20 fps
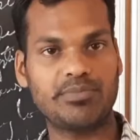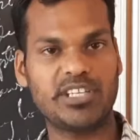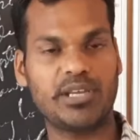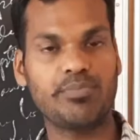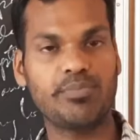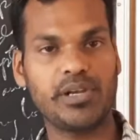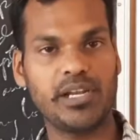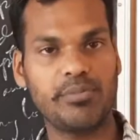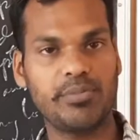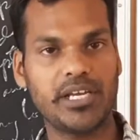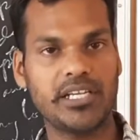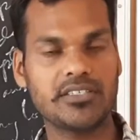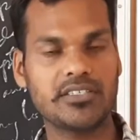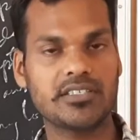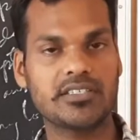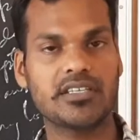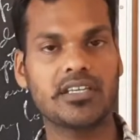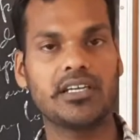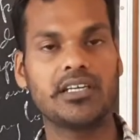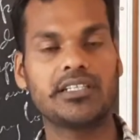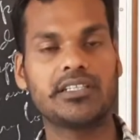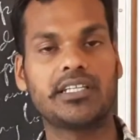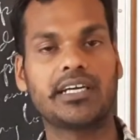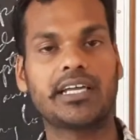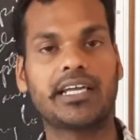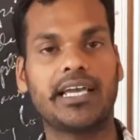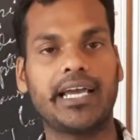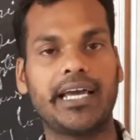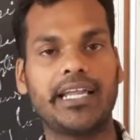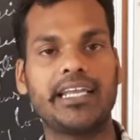simply means
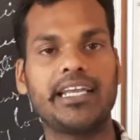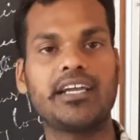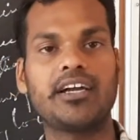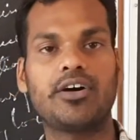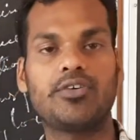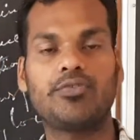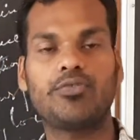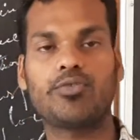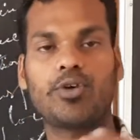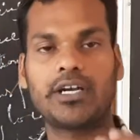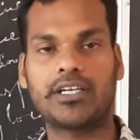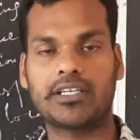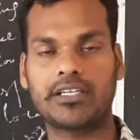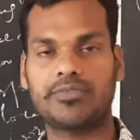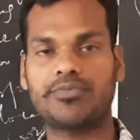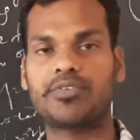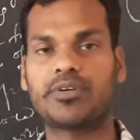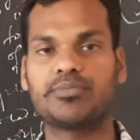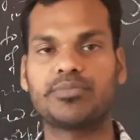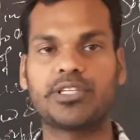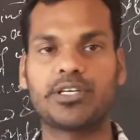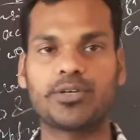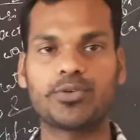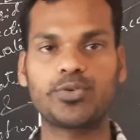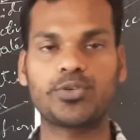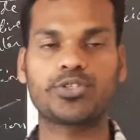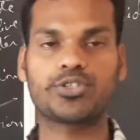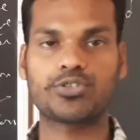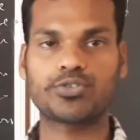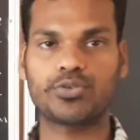the carrying of water from the
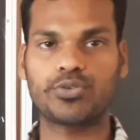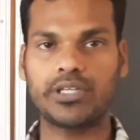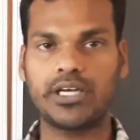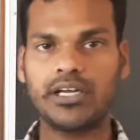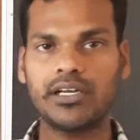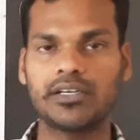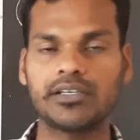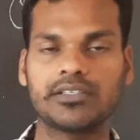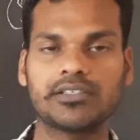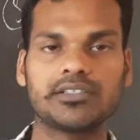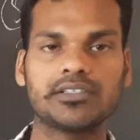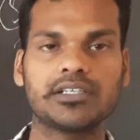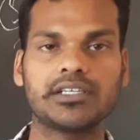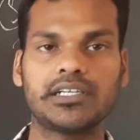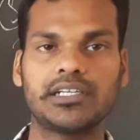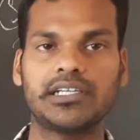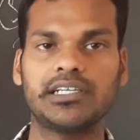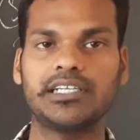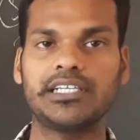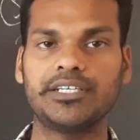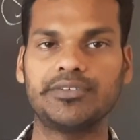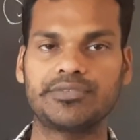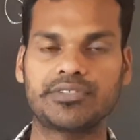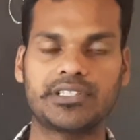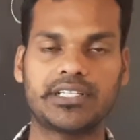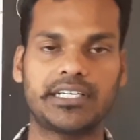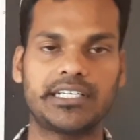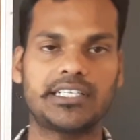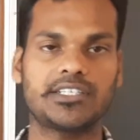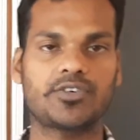roots to the
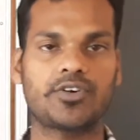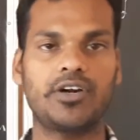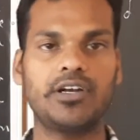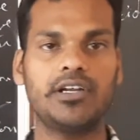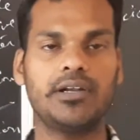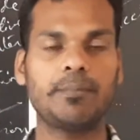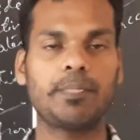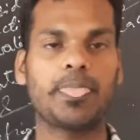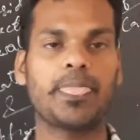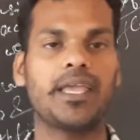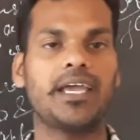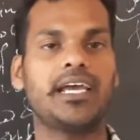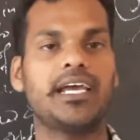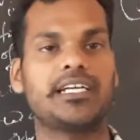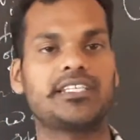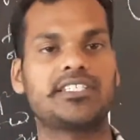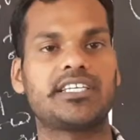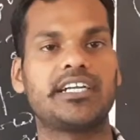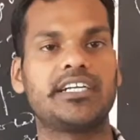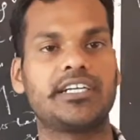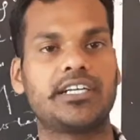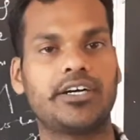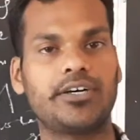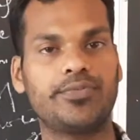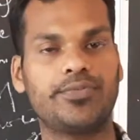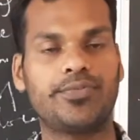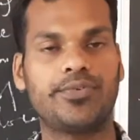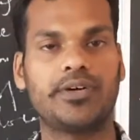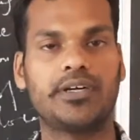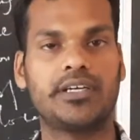leaves. That is called ascent
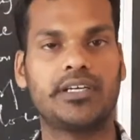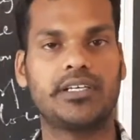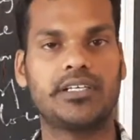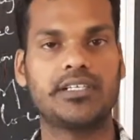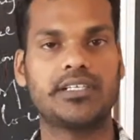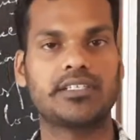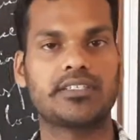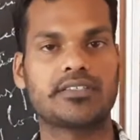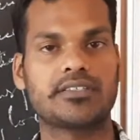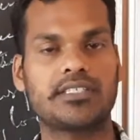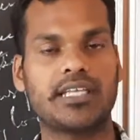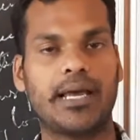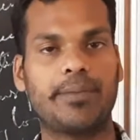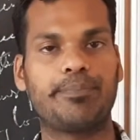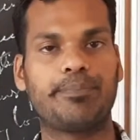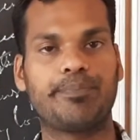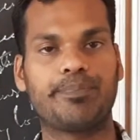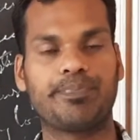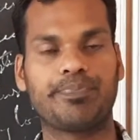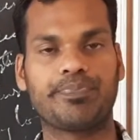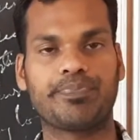of sap.